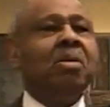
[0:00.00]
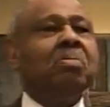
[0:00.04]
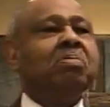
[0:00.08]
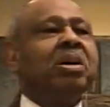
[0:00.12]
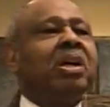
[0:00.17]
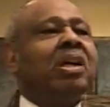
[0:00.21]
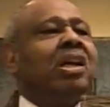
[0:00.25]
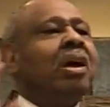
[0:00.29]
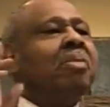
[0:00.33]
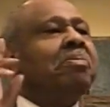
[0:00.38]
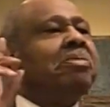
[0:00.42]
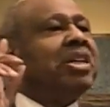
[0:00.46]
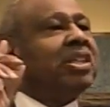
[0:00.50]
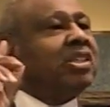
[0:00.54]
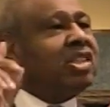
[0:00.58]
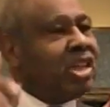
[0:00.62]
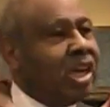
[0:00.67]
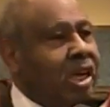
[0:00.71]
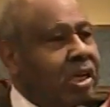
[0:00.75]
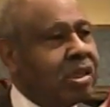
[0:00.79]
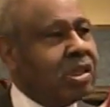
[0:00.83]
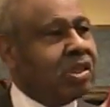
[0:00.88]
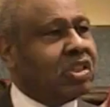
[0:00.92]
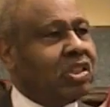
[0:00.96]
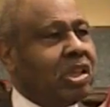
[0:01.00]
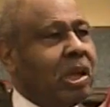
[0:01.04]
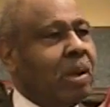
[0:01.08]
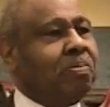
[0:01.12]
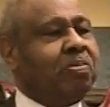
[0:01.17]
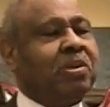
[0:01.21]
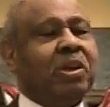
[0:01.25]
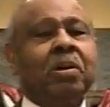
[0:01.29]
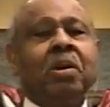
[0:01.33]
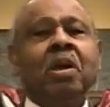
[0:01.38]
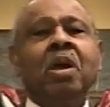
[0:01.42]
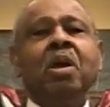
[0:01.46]
But let me tell you
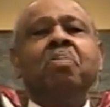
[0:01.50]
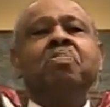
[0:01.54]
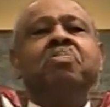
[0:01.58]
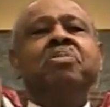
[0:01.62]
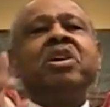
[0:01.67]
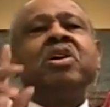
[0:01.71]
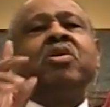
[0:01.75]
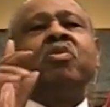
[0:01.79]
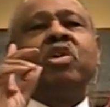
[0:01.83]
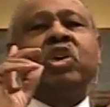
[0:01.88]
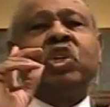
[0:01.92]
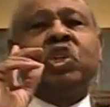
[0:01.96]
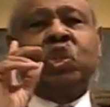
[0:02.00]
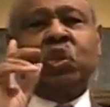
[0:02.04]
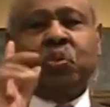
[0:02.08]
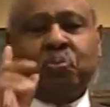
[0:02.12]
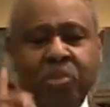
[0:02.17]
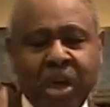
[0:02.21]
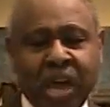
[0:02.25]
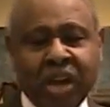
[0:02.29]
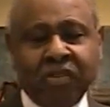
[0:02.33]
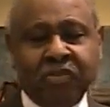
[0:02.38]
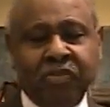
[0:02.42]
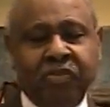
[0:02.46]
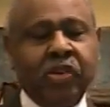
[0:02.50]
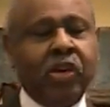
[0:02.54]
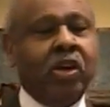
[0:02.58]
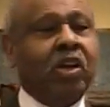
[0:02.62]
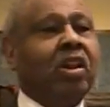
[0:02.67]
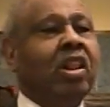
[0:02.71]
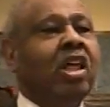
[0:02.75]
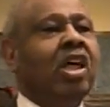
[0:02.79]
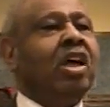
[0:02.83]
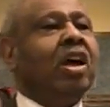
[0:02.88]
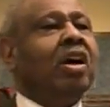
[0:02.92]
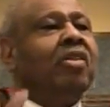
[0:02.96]
something be
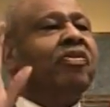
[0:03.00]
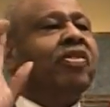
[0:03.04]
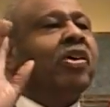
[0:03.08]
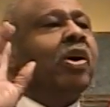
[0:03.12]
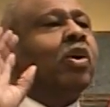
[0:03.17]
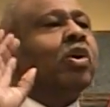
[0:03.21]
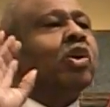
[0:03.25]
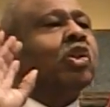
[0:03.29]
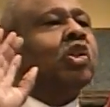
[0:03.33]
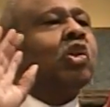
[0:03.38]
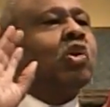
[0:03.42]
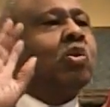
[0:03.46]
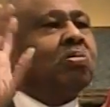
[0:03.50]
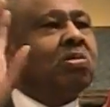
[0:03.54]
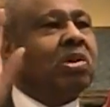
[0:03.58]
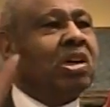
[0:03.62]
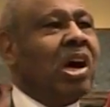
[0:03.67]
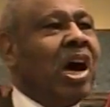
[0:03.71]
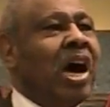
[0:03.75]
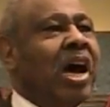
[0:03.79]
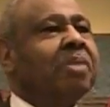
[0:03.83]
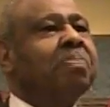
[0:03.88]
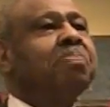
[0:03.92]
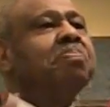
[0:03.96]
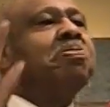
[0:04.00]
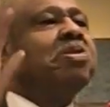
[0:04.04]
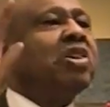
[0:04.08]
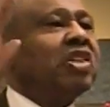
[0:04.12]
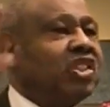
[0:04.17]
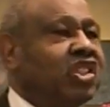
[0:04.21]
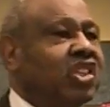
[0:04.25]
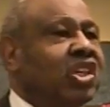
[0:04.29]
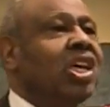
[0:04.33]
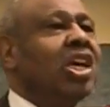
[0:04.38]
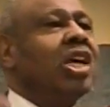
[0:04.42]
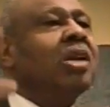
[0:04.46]
respectful of those whom God
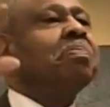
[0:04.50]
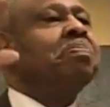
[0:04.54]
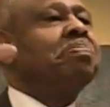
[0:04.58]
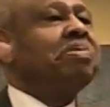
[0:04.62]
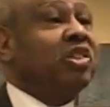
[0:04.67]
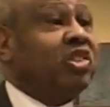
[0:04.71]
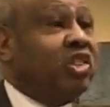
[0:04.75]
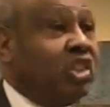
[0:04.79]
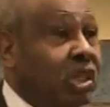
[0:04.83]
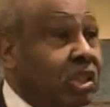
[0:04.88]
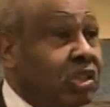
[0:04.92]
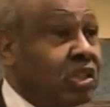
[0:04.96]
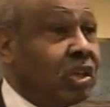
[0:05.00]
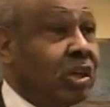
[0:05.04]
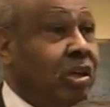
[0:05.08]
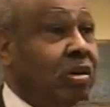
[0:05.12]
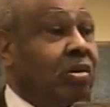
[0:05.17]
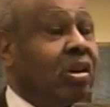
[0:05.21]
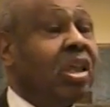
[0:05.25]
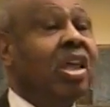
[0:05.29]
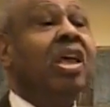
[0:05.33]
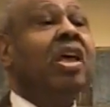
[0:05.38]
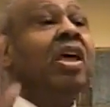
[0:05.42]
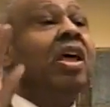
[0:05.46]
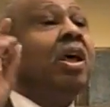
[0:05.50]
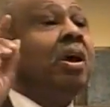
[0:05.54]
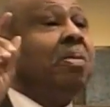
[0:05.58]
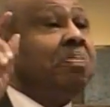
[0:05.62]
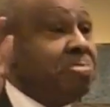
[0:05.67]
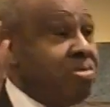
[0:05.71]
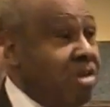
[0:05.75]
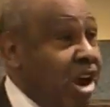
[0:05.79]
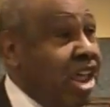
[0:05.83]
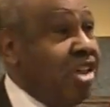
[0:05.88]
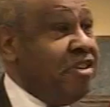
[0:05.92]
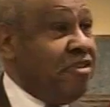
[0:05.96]
puts in position,
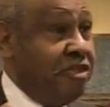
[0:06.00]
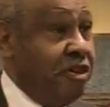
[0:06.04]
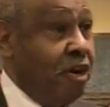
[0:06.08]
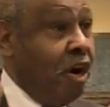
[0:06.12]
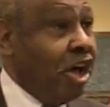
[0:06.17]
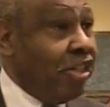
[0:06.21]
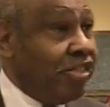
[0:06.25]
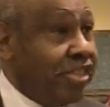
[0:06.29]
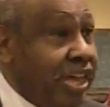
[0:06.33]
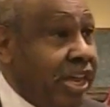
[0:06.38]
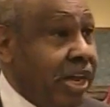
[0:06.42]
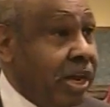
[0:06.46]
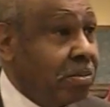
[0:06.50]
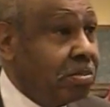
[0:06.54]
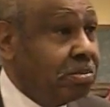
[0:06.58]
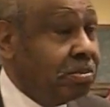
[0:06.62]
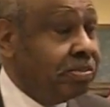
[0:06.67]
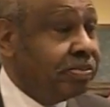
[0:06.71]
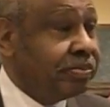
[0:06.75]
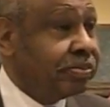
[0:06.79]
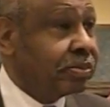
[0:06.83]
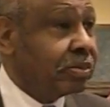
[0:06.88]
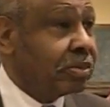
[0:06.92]
pray for them.